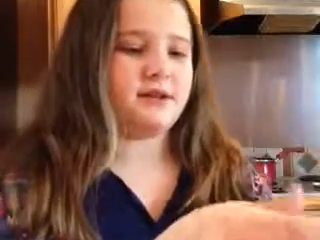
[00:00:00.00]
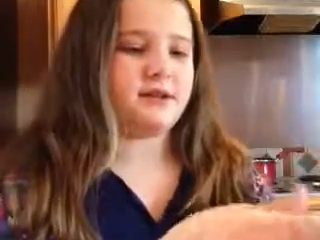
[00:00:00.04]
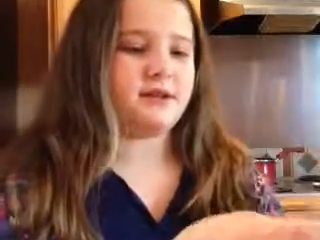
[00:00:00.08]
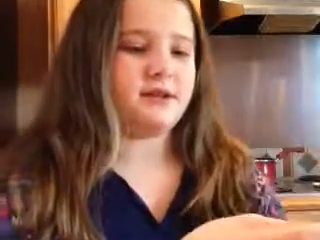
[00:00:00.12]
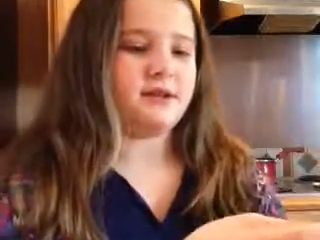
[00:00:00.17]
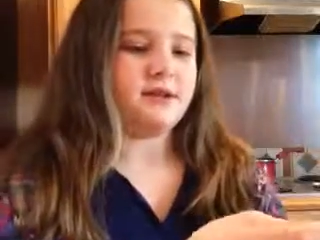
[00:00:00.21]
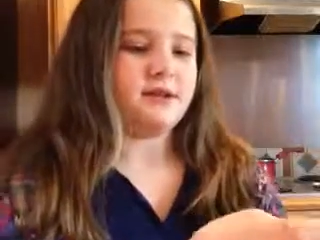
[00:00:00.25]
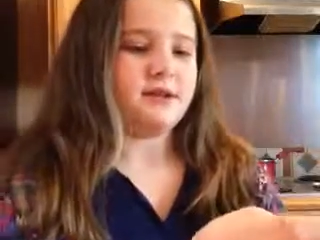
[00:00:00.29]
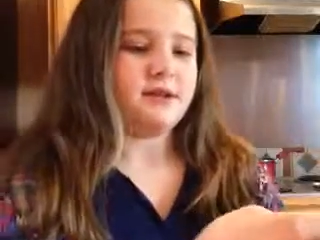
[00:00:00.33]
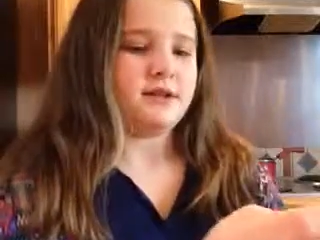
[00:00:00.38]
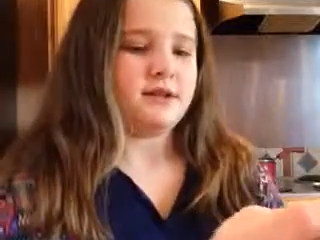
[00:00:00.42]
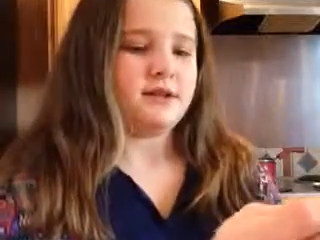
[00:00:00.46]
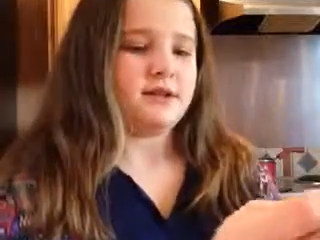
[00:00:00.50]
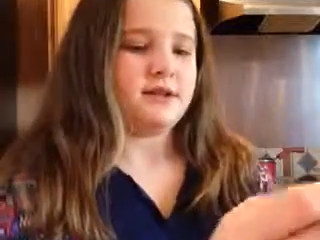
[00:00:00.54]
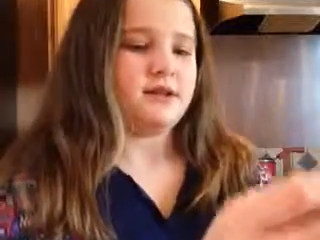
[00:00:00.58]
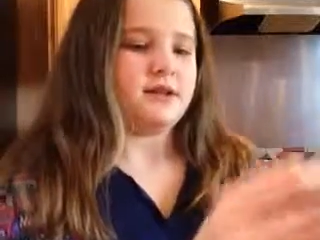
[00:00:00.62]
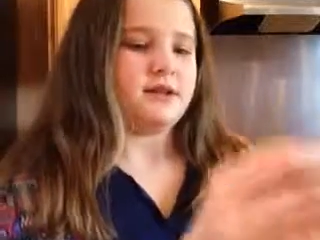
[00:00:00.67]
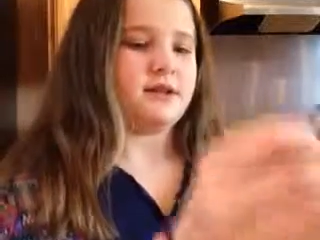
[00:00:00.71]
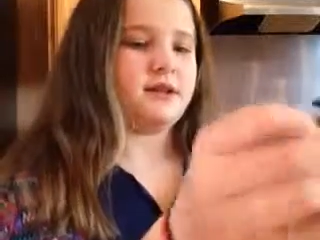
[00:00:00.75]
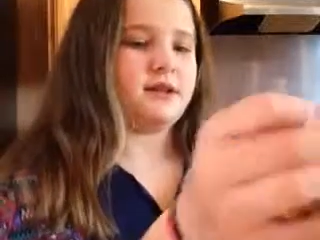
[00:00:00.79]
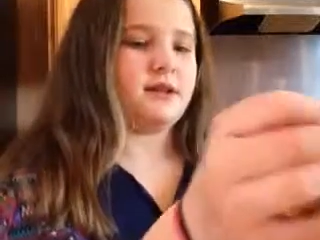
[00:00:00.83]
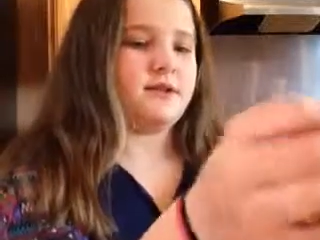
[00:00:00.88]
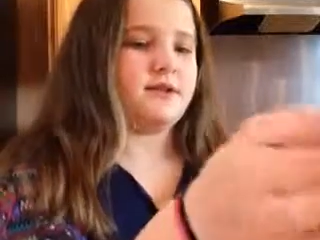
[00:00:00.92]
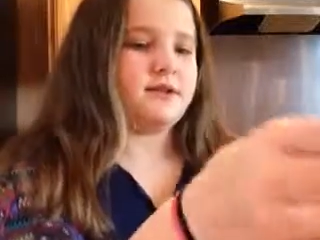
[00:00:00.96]

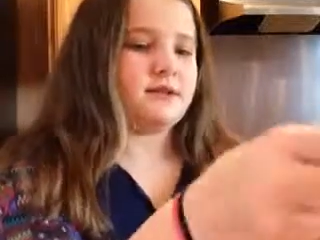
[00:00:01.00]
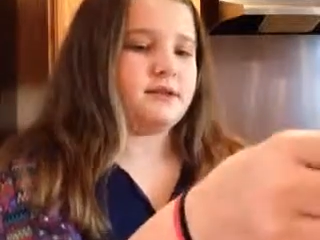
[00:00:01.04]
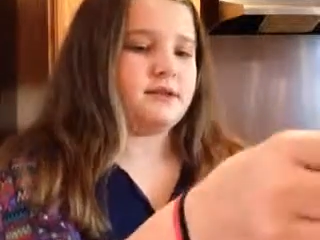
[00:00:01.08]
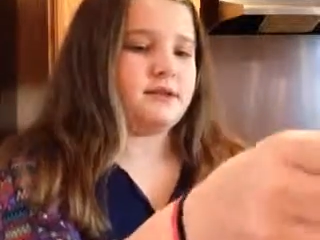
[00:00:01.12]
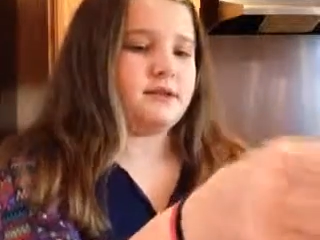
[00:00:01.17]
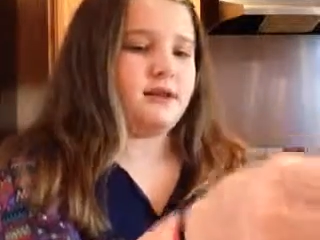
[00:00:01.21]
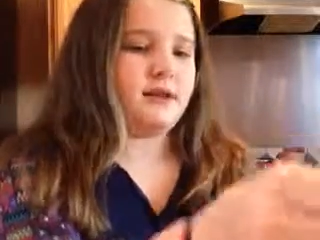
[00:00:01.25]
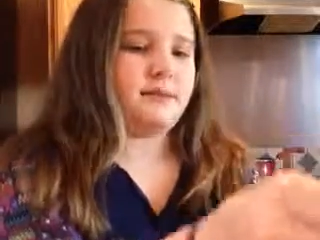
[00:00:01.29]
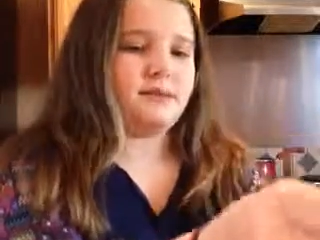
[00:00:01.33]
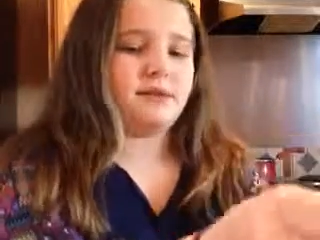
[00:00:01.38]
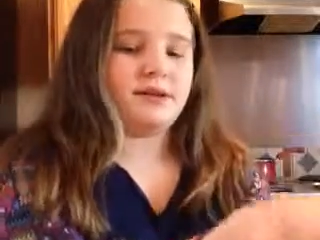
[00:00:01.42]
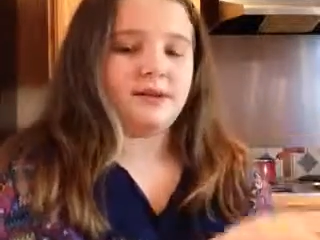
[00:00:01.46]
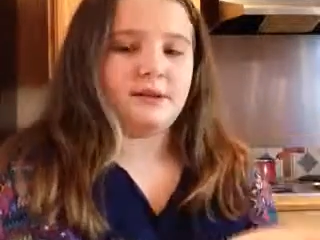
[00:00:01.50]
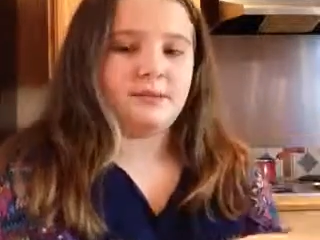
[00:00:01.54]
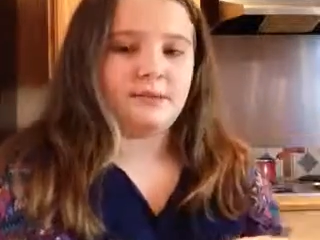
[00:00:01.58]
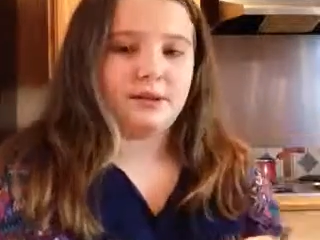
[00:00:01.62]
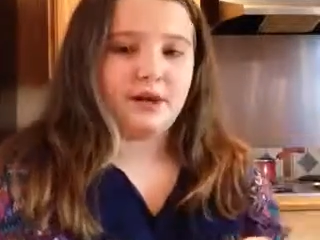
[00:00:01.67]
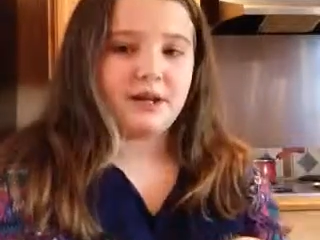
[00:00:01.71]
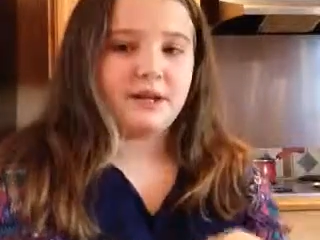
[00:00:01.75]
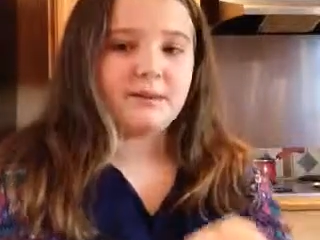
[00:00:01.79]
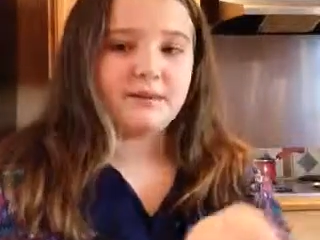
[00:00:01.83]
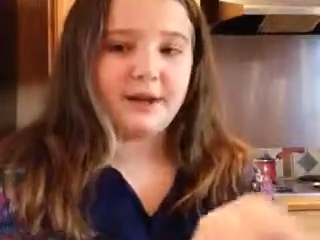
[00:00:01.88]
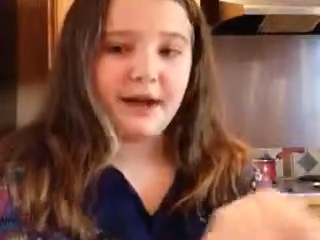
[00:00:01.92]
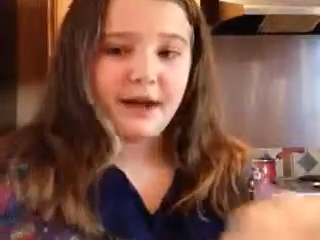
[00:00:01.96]
So I'm going to
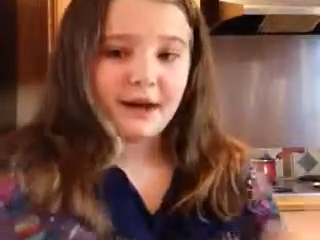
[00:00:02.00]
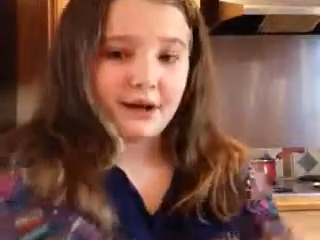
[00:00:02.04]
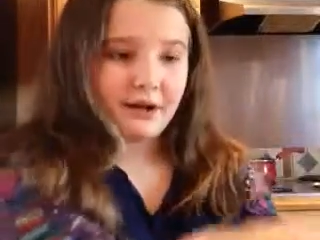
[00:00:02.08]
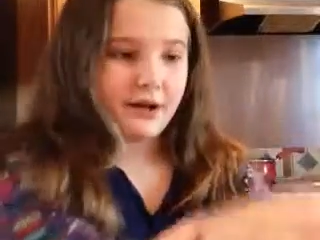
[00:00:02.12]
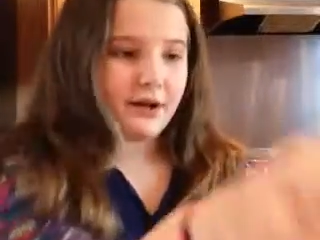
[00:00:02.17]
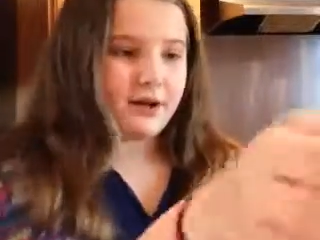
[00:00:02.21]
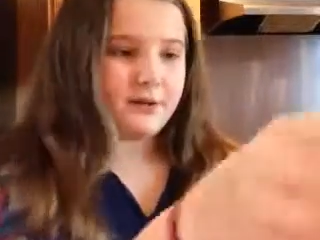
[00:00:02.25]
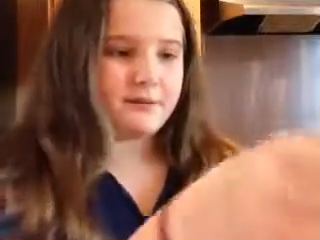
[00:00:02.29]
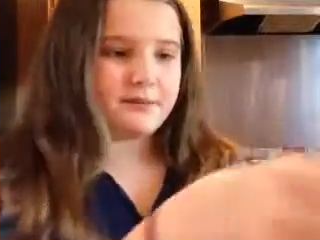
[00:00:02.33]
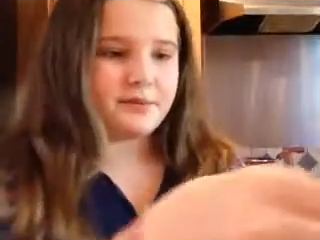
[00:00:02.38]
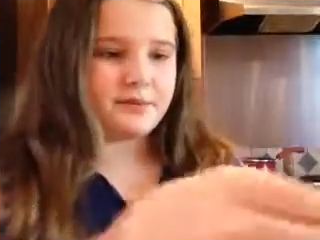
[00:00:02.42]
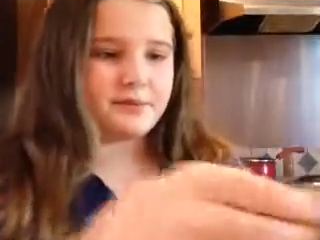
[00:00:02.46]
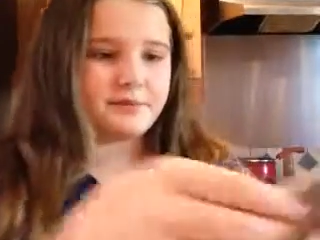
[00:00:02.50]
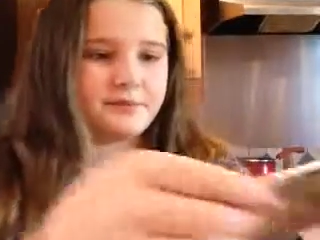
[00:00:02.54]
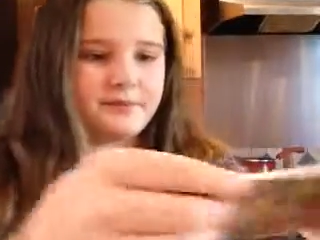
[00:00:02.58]
break mine up